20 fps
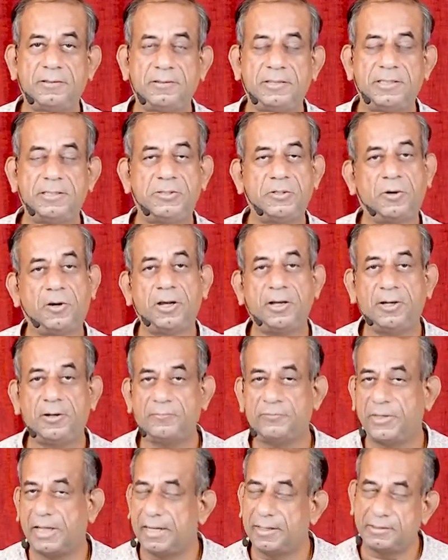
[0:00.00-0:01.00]
The joy
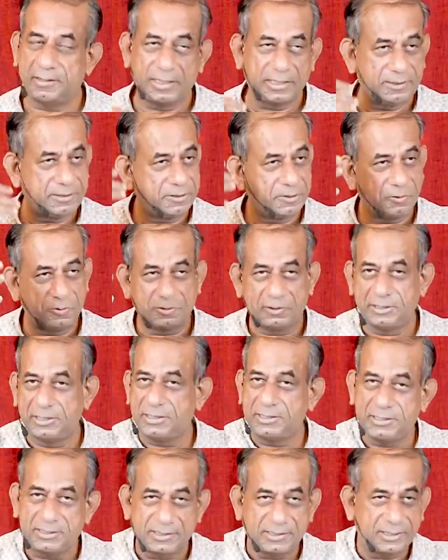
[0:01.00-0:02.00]
of that, that, you know,
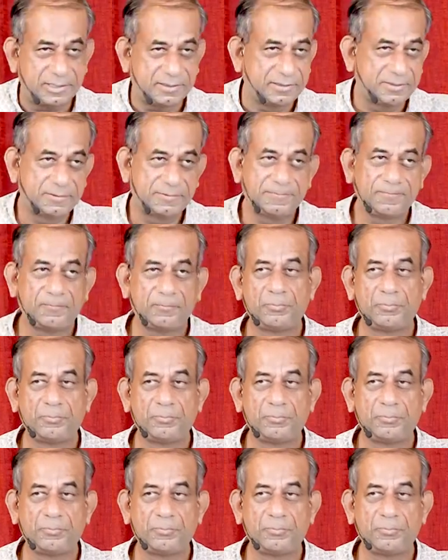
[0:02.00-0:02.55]
this is it.